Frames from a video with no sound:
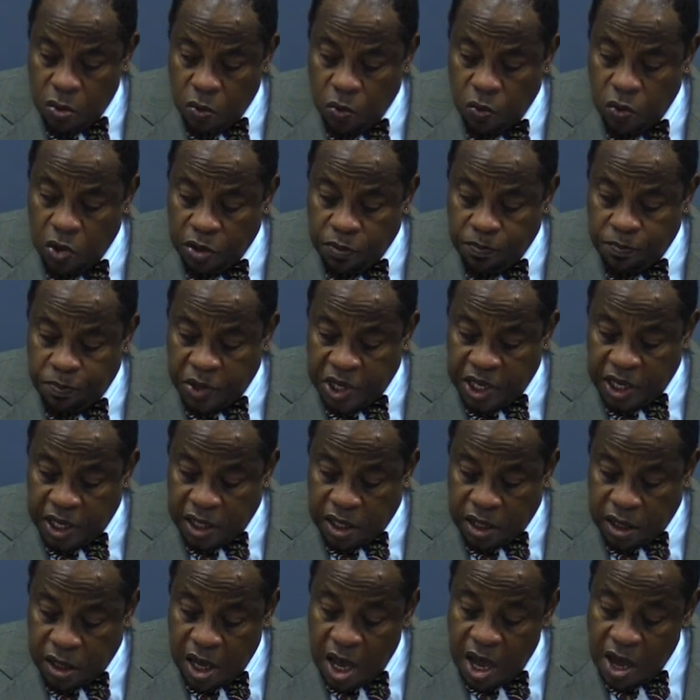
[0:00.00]
will
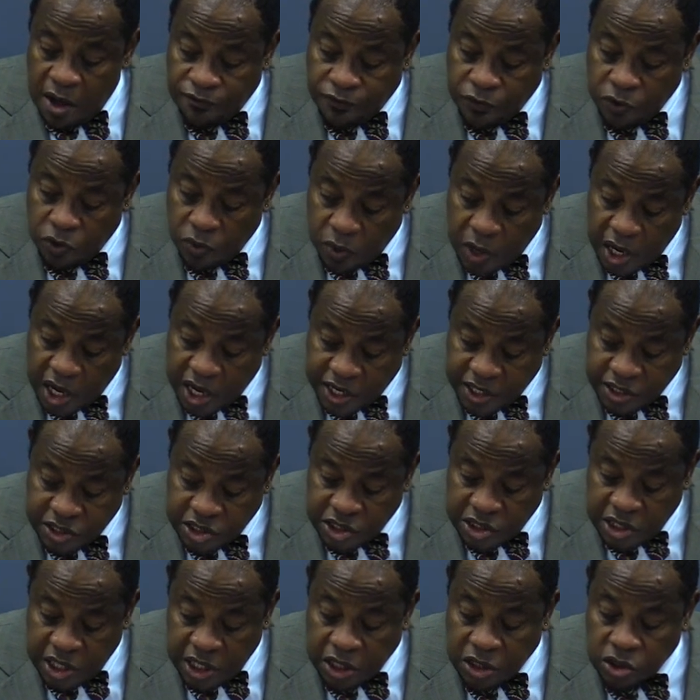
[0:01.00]
be for
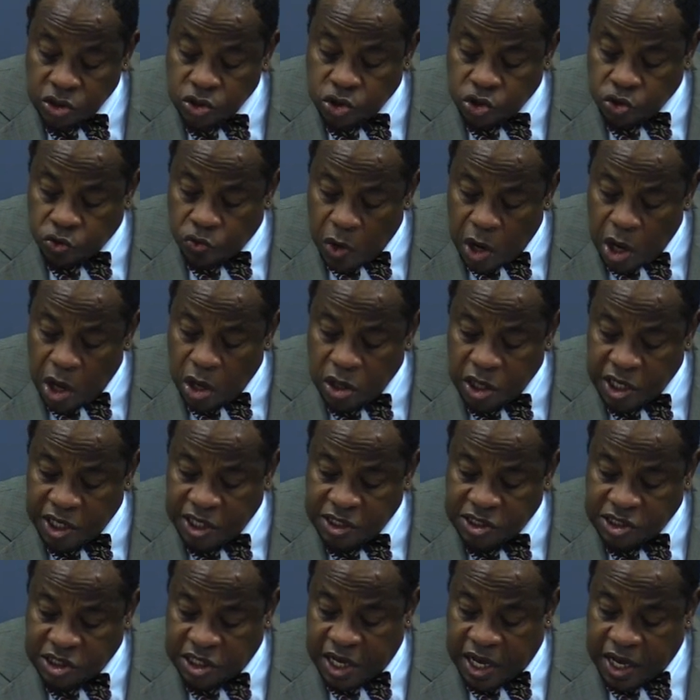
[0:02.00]
us, the
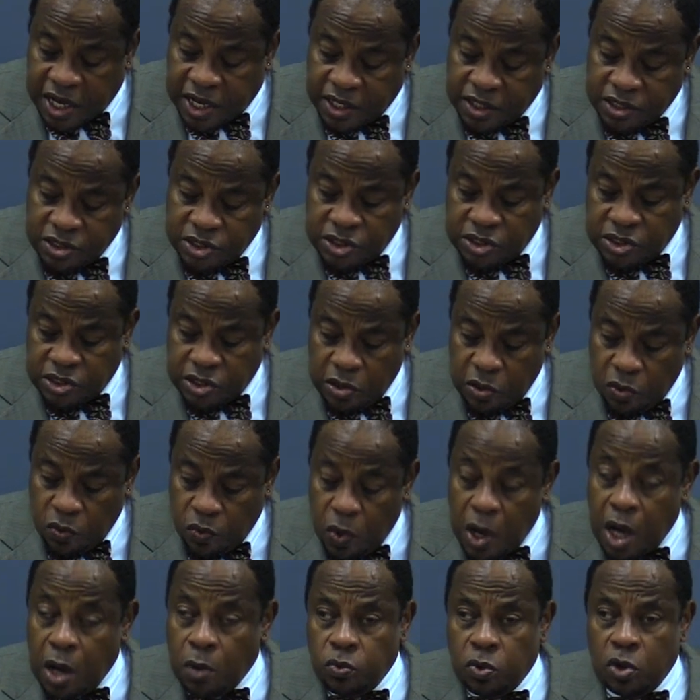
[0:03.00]
controlling text,
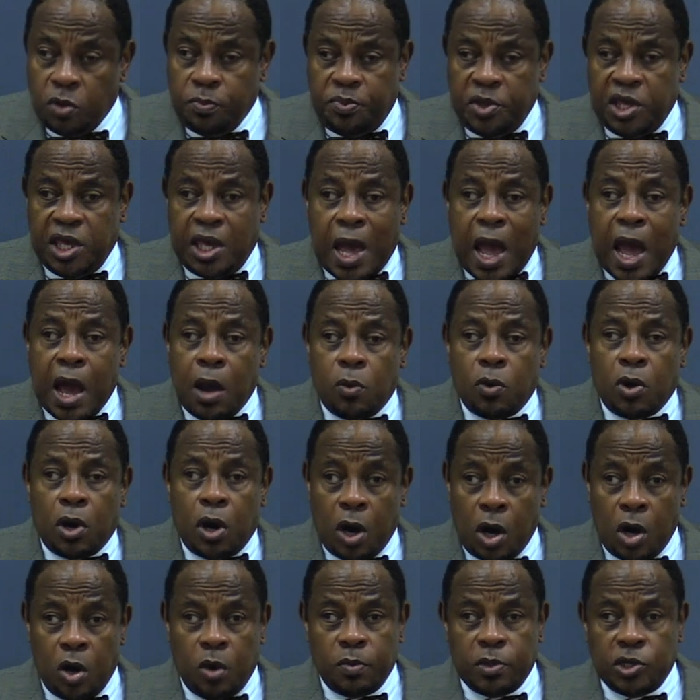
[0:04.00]
what will be our
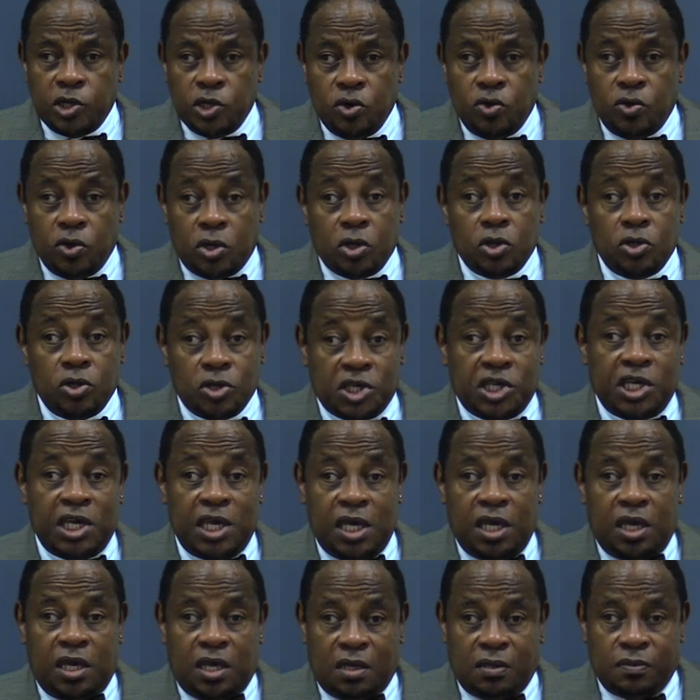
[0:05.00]
hermeneutical
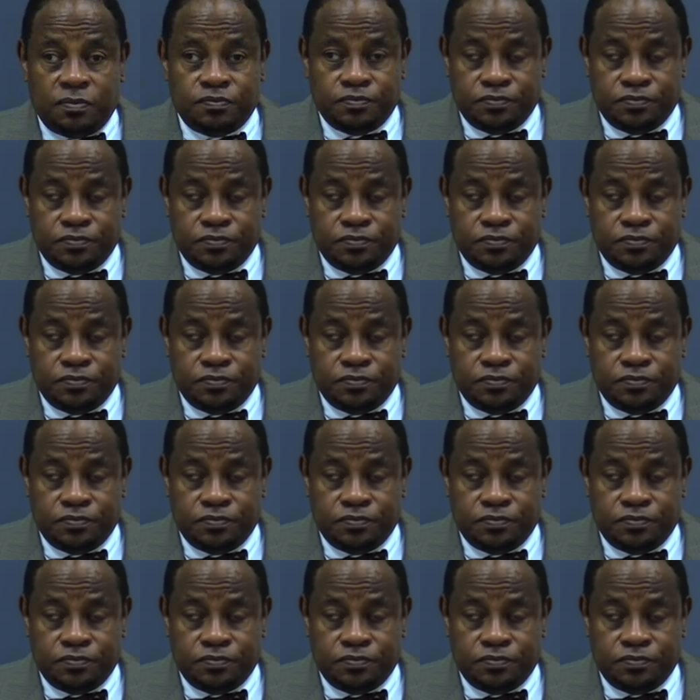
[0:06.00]
key,